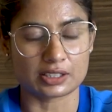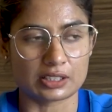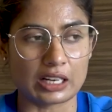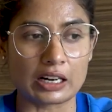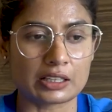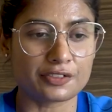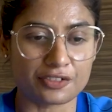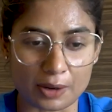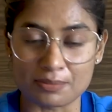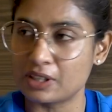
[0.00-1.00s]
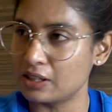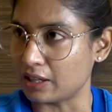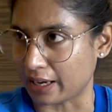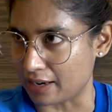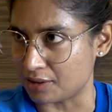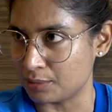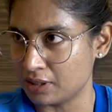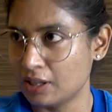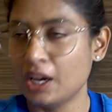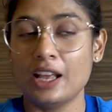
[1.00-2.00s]
started from the
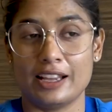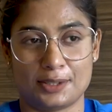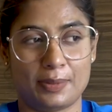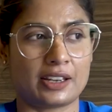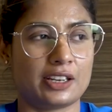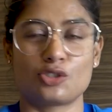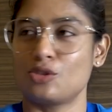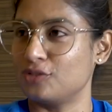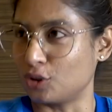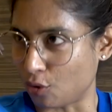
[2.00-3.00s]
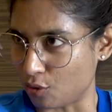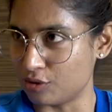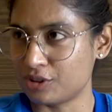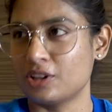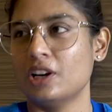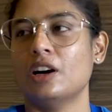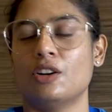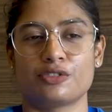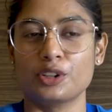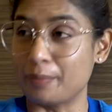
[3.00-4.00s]
academy, expectation of the coach,
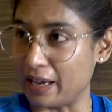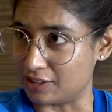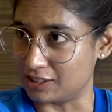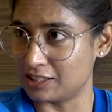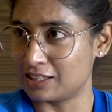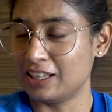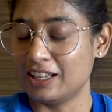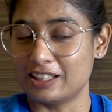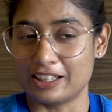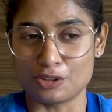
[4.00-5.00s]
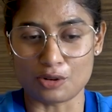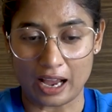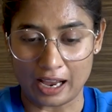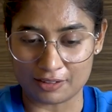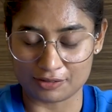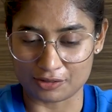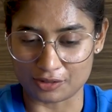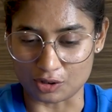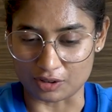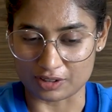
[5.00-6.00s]
of the parents, then you have
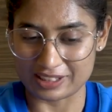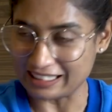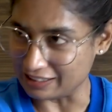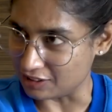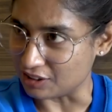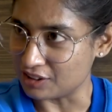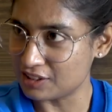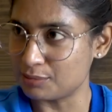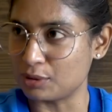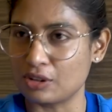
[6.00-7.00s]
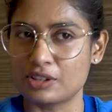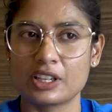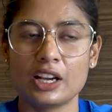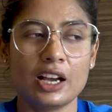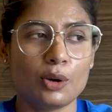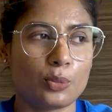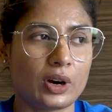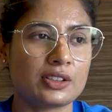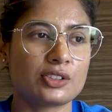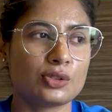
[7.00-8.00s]
your seniors, because
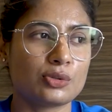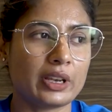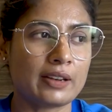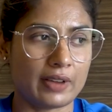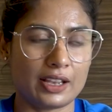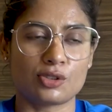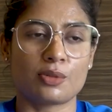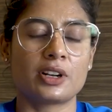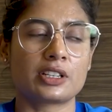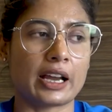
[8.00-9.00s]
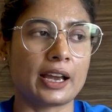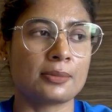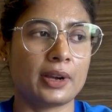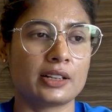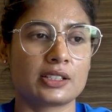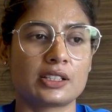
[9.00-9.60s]
once you invest so much time and